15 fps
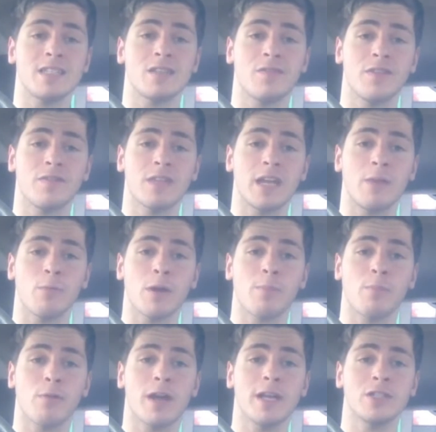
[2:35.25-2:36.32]
to 15
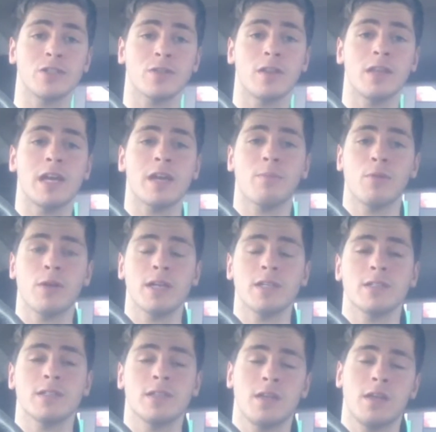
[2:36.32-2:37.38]
rep range on the leg
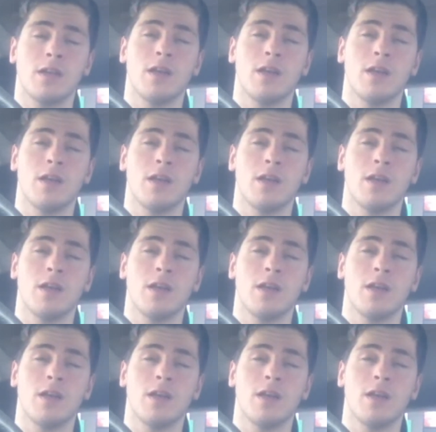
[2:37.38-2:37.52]
press,